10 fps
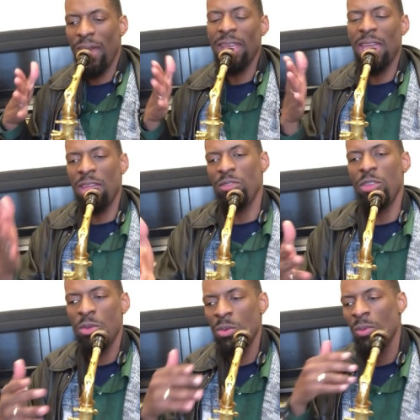I gave
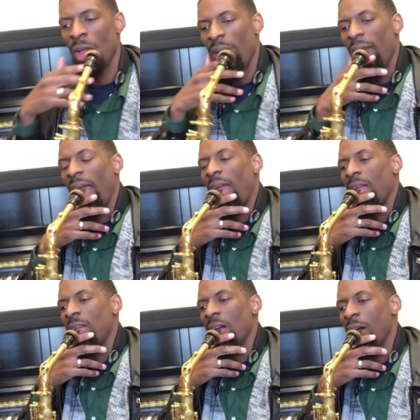you
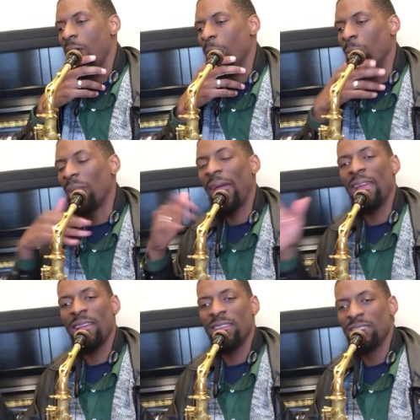a
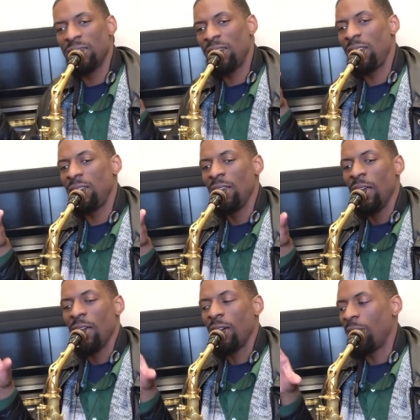blank sheet
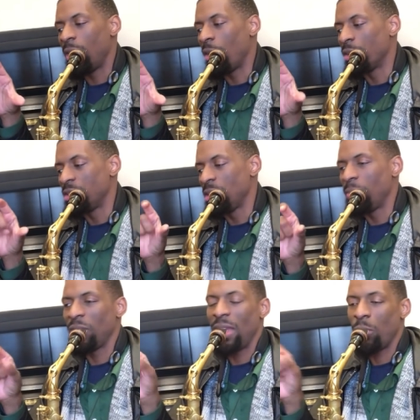or
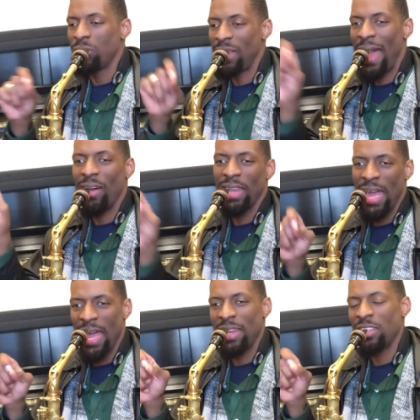something that was
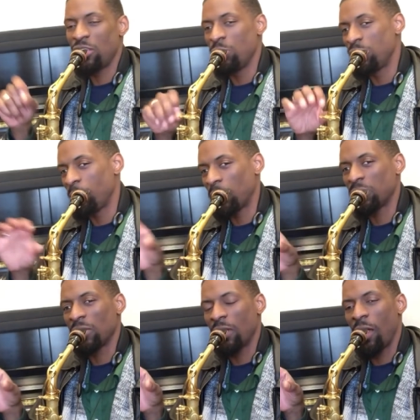outlined that you were supposed
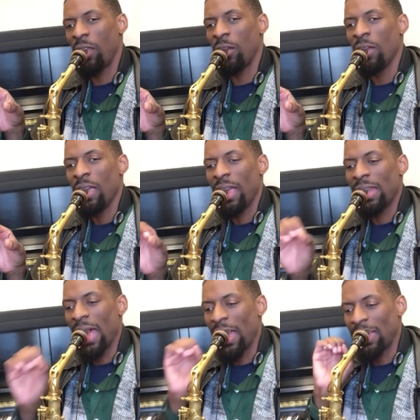to color,
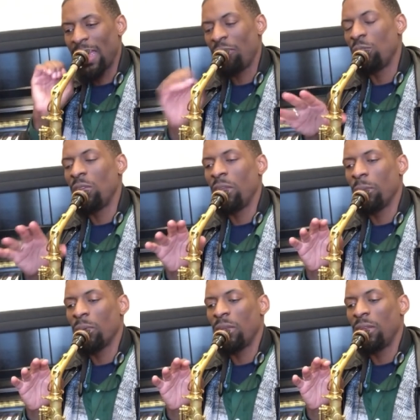and I gave you the
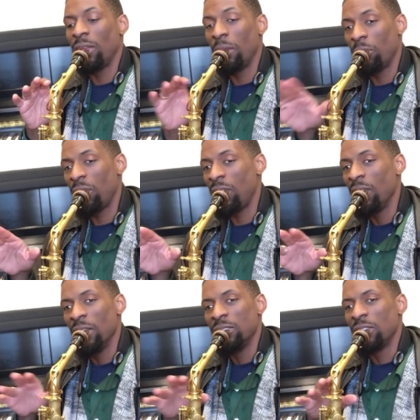liberty
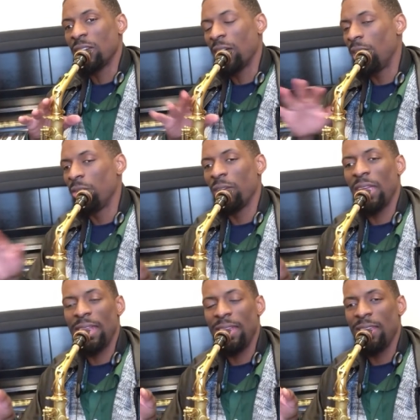to color
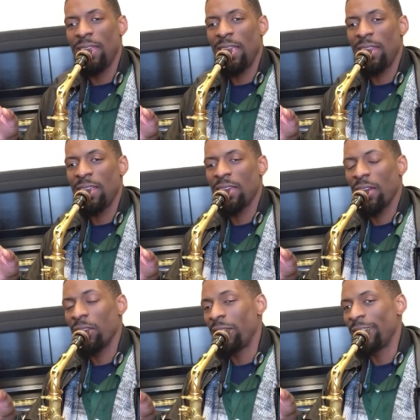any
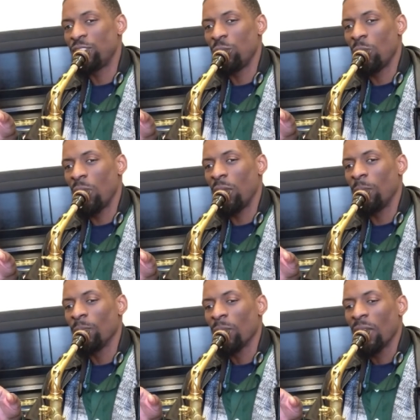color that you wanted.